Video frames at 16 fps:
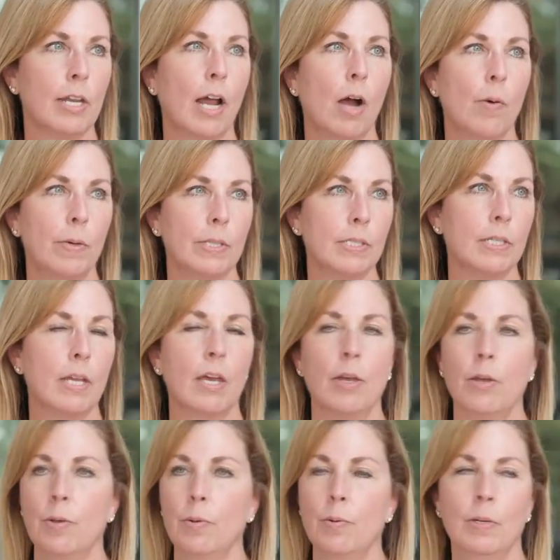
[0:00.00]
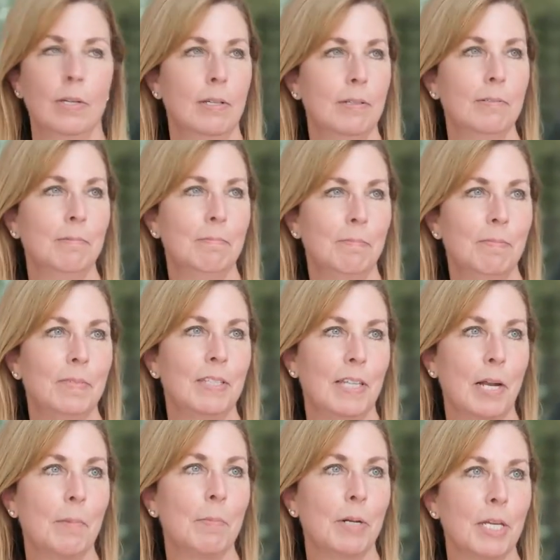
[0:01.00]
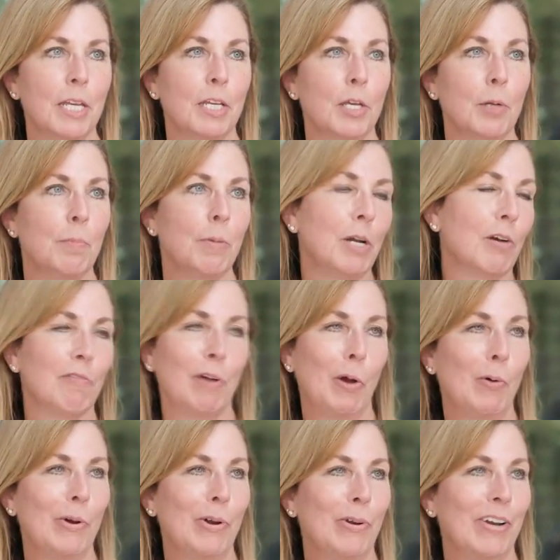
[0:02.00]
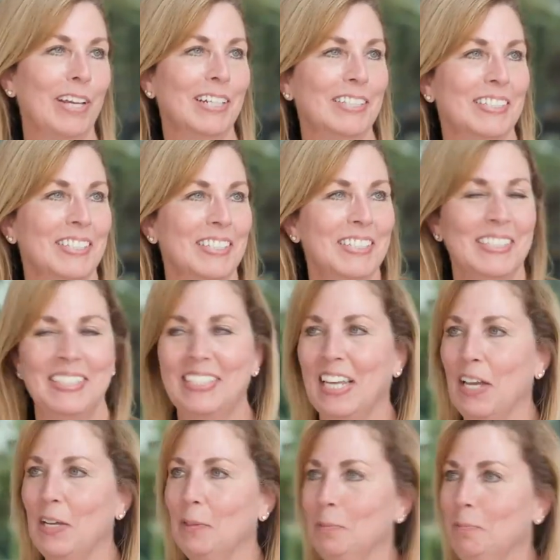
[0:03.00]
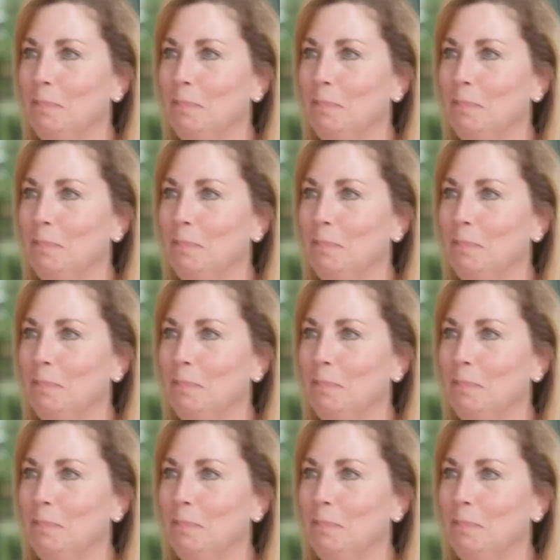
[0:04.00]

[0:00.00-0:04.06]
I always know that I'm going to get a good beer if I order it. Yes.